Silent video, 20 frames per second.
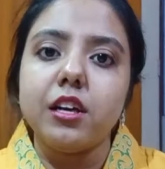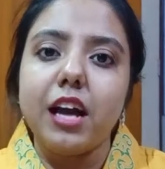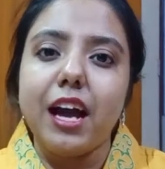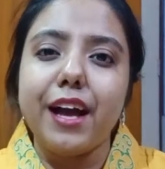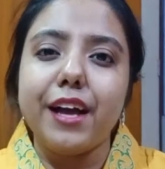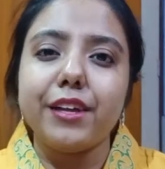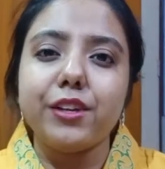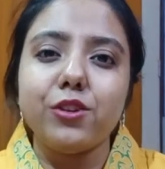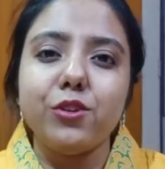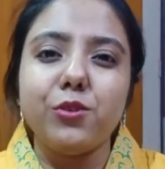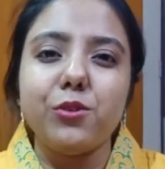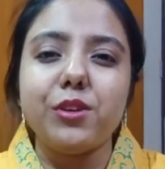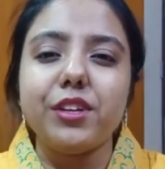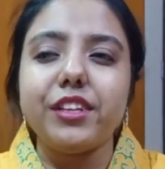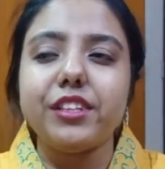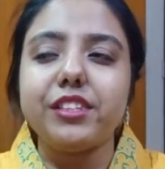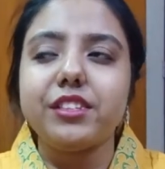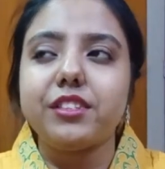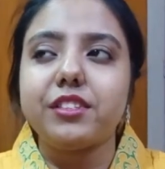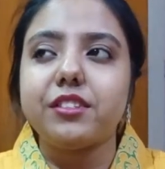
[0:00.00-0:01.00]
I know
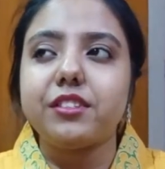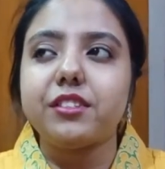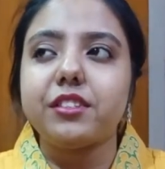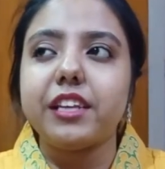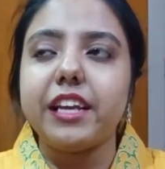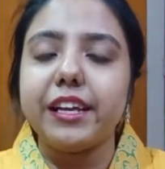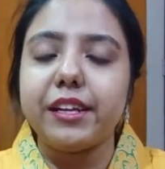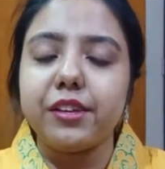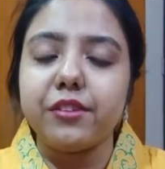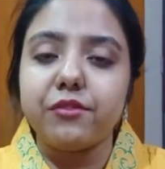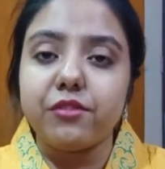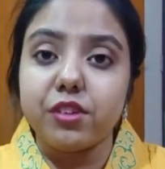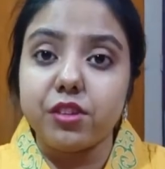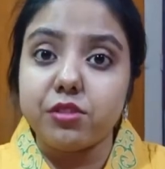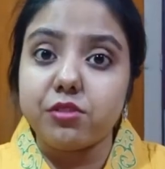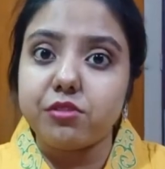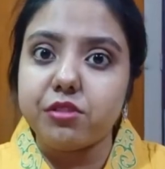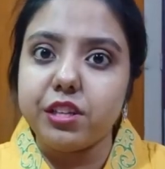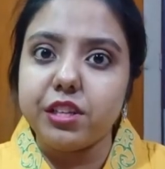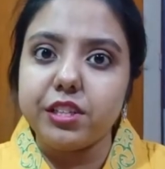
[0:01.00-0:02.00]
it's getting
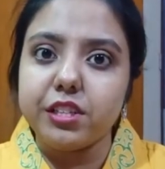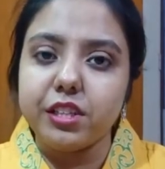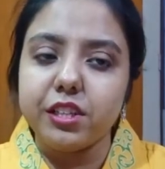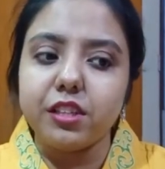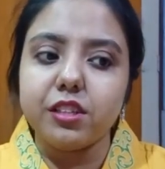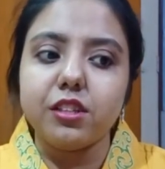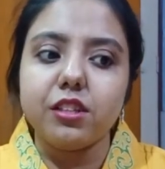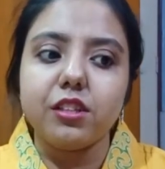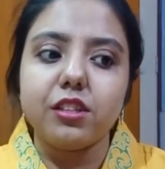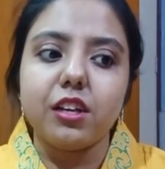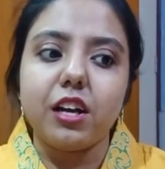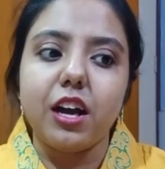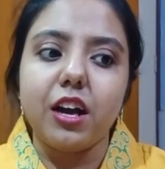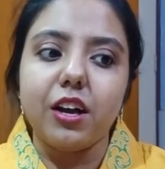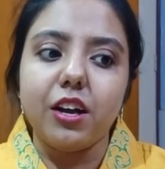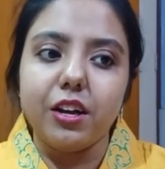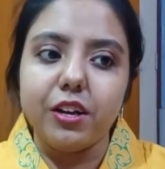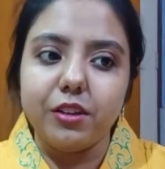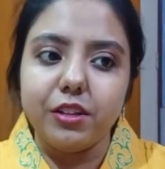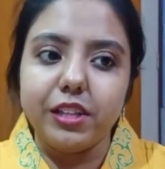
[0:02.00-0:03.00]
frustrating
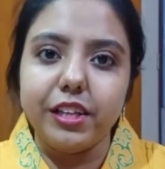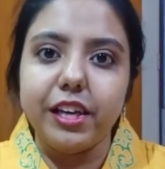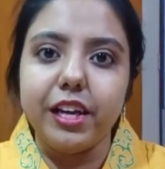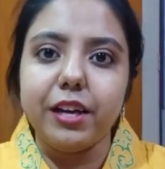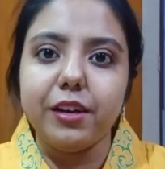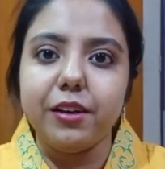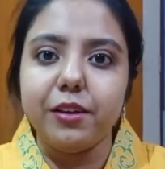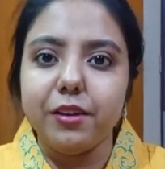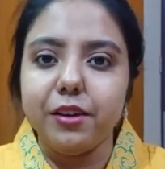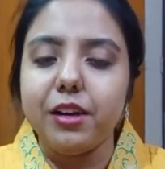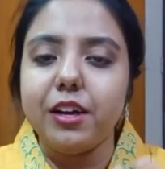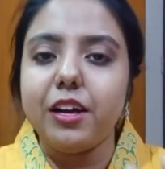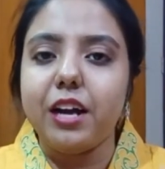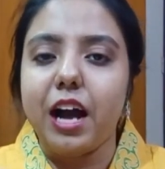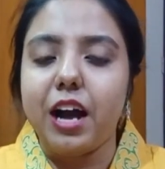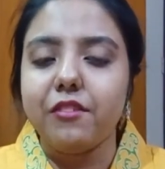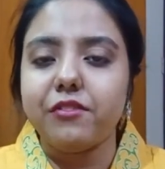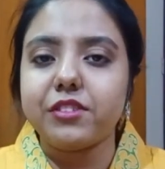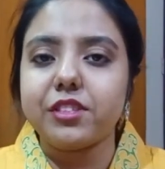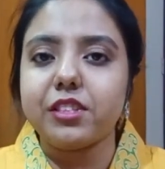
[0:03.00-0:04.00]
day
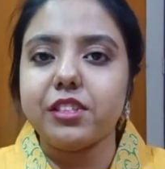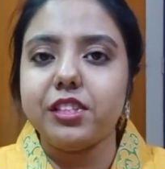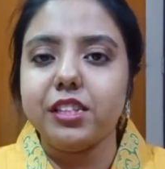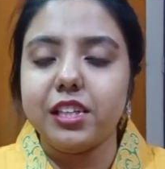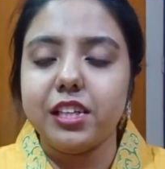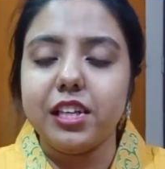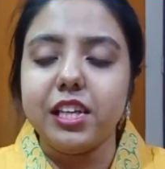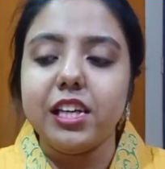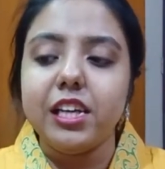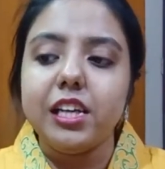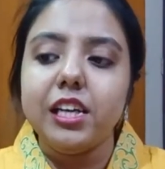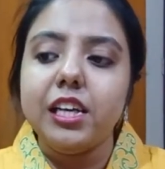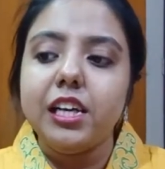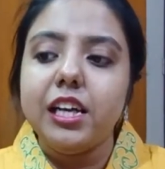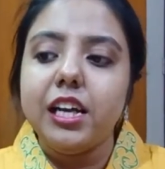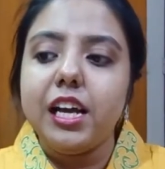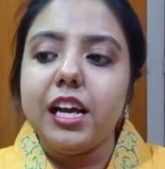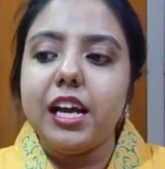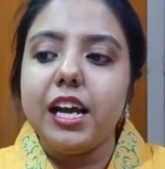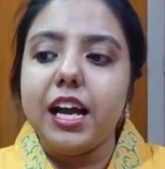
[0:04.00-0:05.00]
after day,
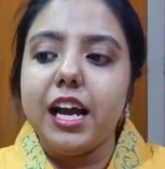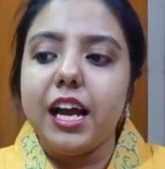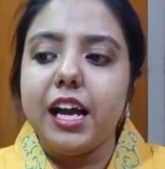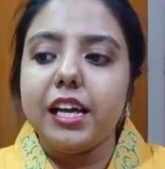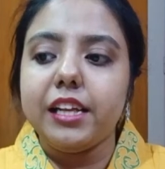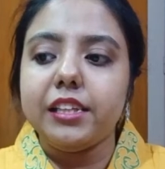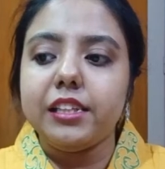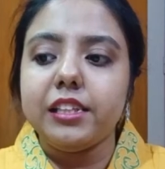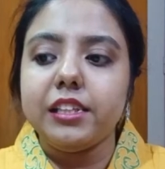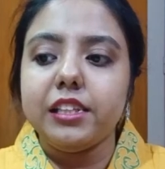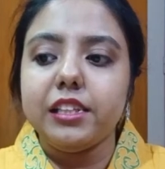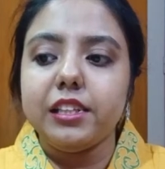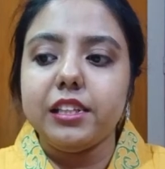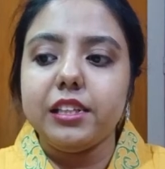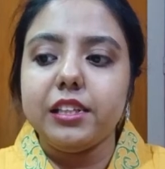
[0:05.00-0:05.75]
and